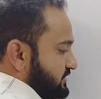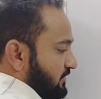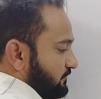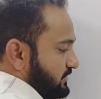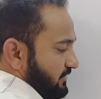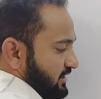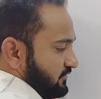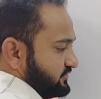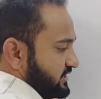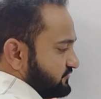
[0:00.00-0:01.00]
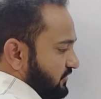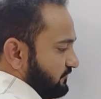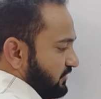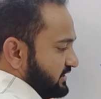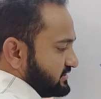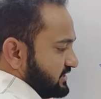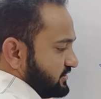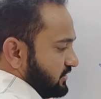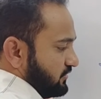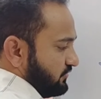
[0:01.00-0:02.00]
The value of J is 1. 1 is less
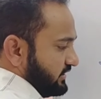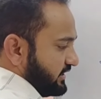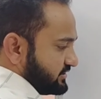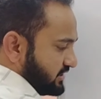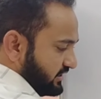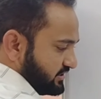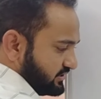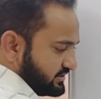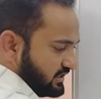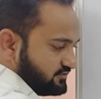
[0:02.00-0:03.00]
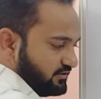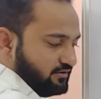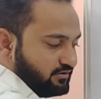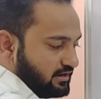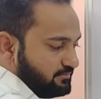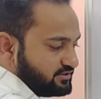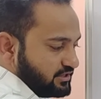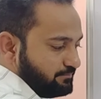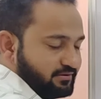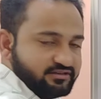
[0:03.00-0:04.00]
than or equal to 1. Yes, condition is satisfied, it will come
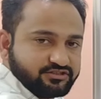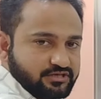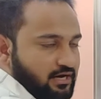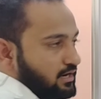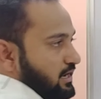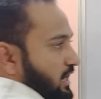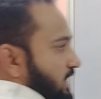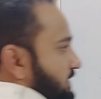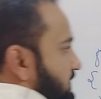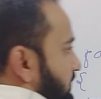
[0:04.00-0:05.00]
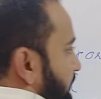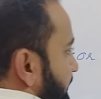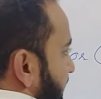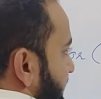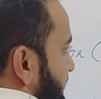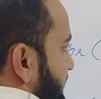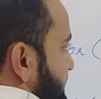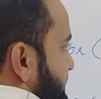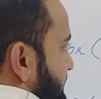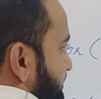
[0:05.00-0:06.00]
inside. Print star. It will
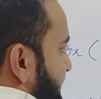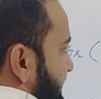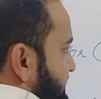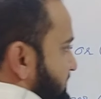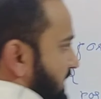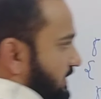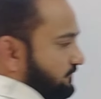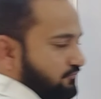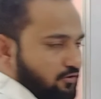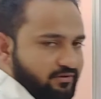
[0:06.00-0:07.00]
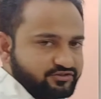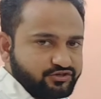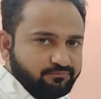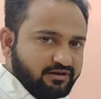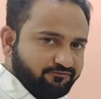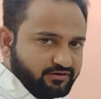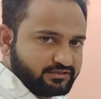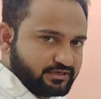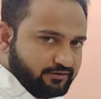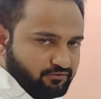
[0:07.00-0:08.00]
print star from extreme left
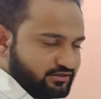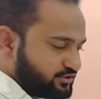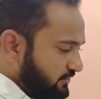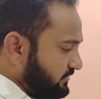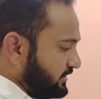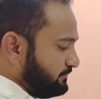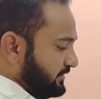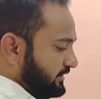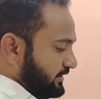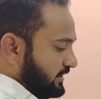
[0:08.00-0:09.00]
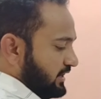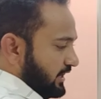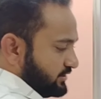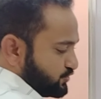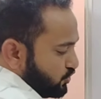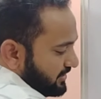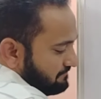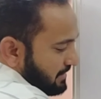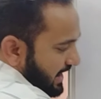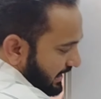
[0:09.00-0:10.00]
hand side. 1 star will get printed. It's
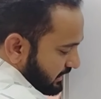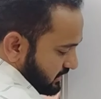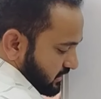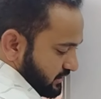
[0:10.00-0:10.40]
going back.